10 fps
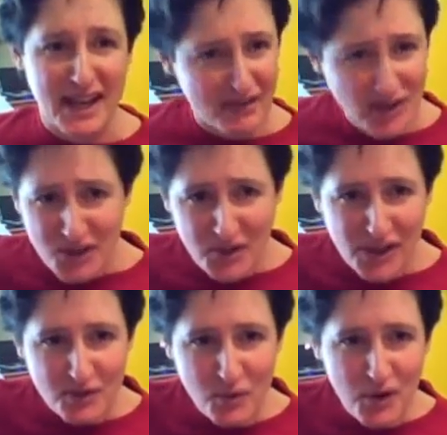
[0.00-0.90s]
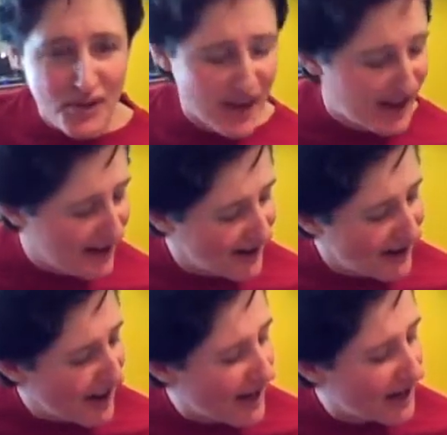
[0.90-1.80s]
If the strings weren't there,
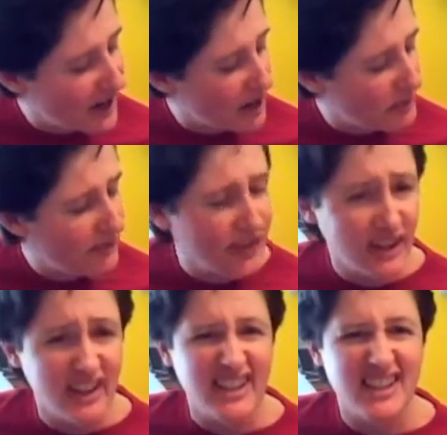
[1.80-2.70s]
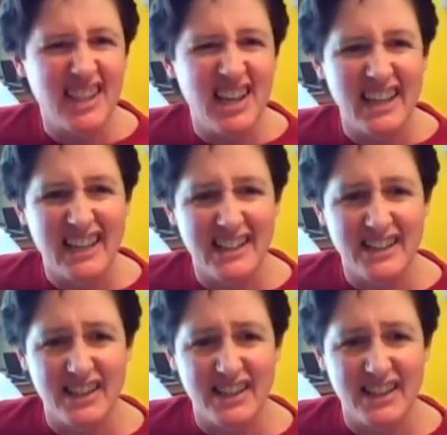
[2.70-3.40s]
you'd be feeling these lines.